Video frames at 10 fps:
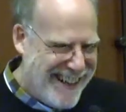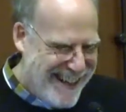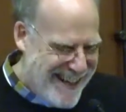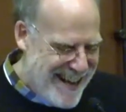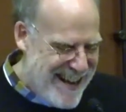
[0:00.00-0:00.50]
all
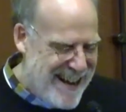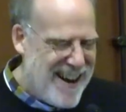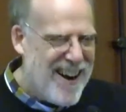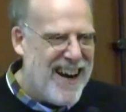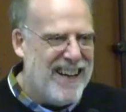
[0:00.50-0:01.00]

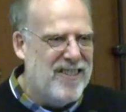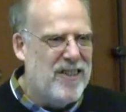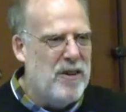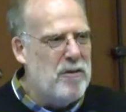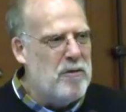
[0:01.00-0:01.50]
right.
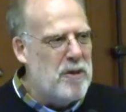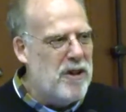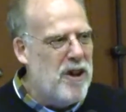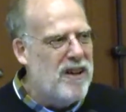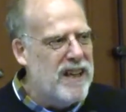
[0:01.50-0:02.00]
So
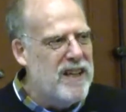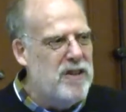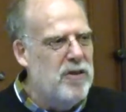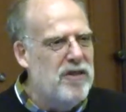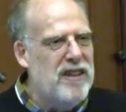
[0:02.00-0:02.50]
we'll all get
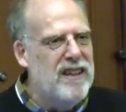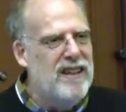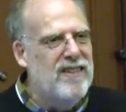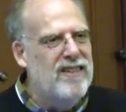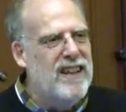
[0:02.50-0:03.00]
used to
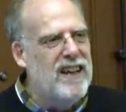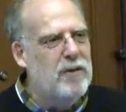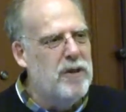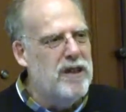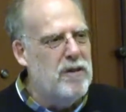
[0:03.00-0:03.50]
this
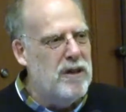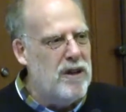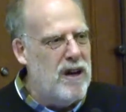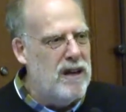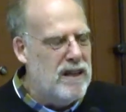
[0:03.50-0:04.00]
as we go
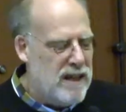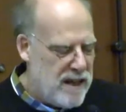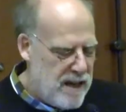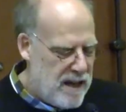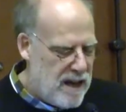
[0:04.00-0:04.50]
along.
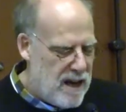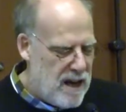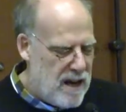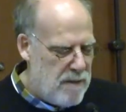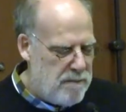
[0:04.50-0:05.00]

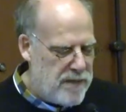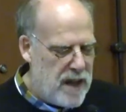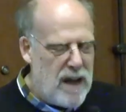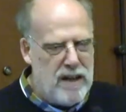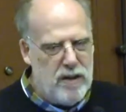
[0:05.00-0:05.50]
Um,
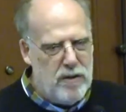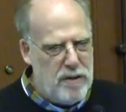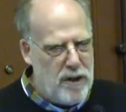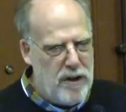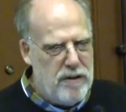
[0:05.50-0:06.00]
uh,
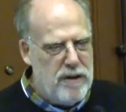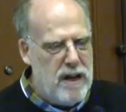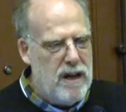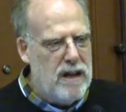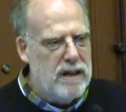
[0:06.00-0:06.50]
you've heard
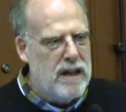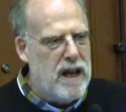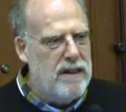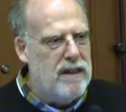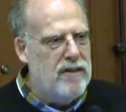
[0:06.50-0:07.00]
uh,
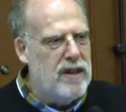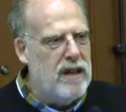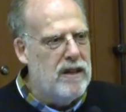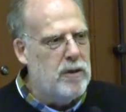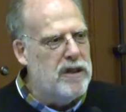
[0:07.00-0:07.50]
Kathy's
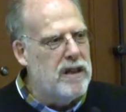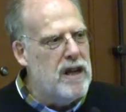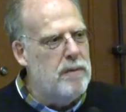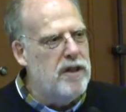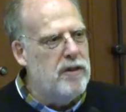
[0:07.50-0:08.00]
eloquent
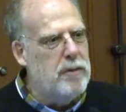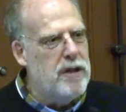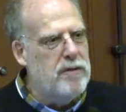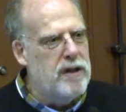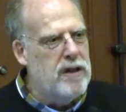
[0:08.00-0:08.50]
comments
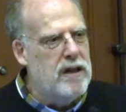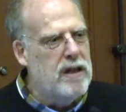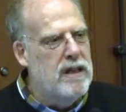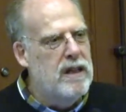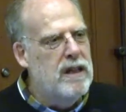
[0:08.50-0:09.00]
about
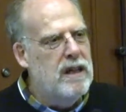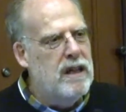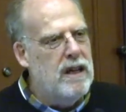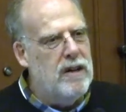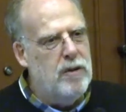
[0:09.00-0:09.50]
Vera,
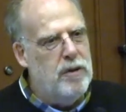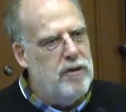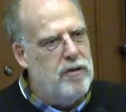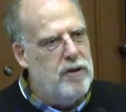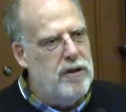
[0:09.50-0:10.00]
uh, who
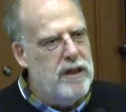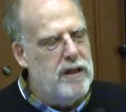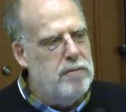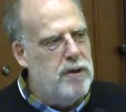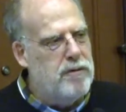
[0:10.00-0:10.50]
is truly
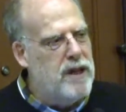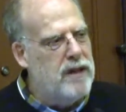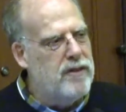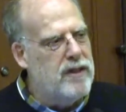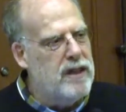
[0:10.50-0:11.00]
a profound